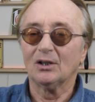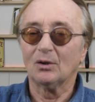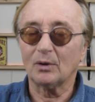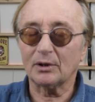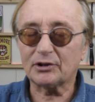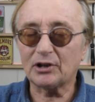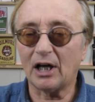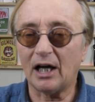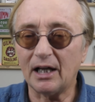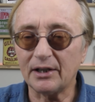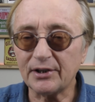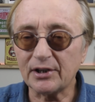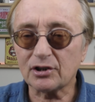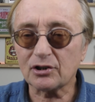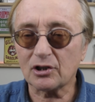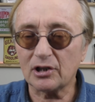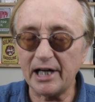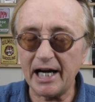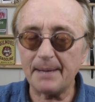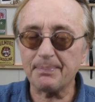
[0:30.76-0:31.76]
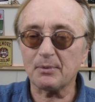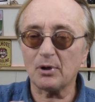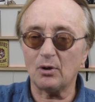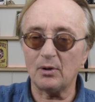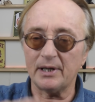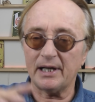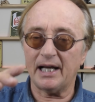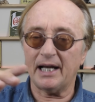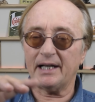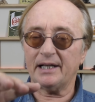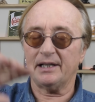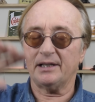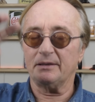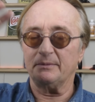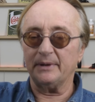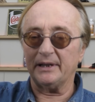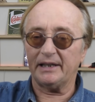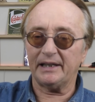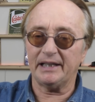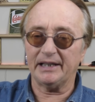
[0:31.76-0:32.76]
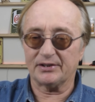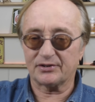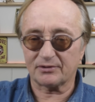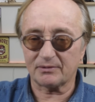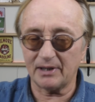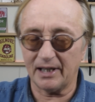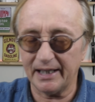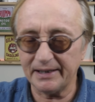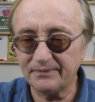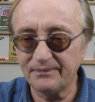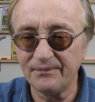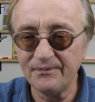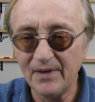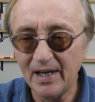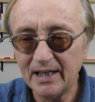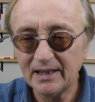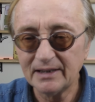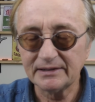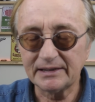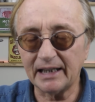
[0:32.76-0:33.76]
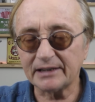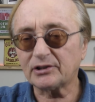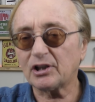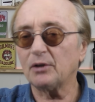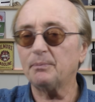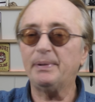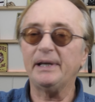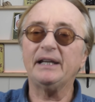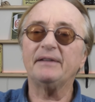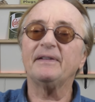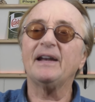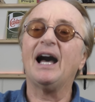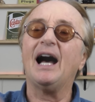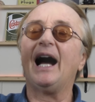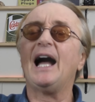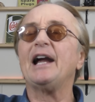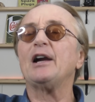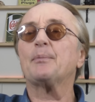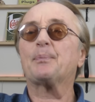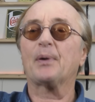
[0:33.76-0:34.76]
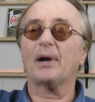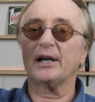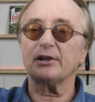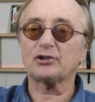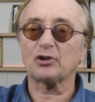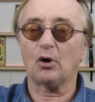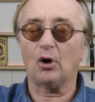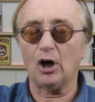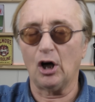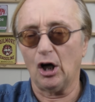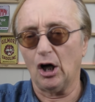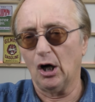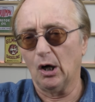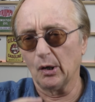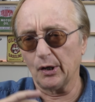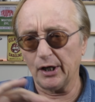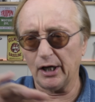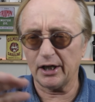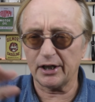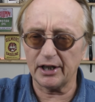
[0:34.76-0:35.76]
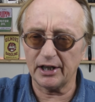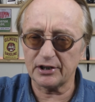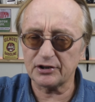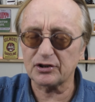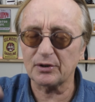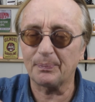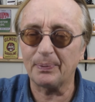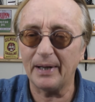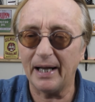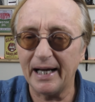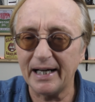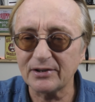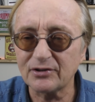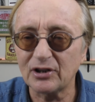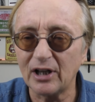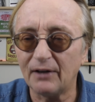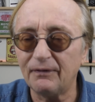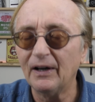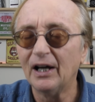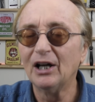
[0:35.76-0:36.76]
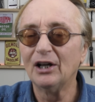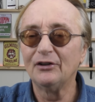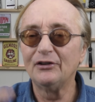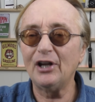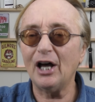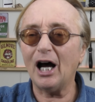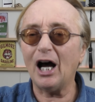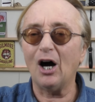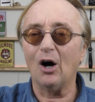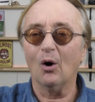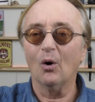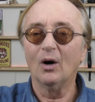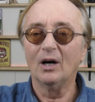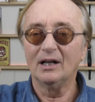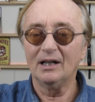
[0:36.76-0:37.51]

with all this crap going on in the Middle East, right, that there'd be even higher price of oil. Oh, we're not going to supply and stuff. No.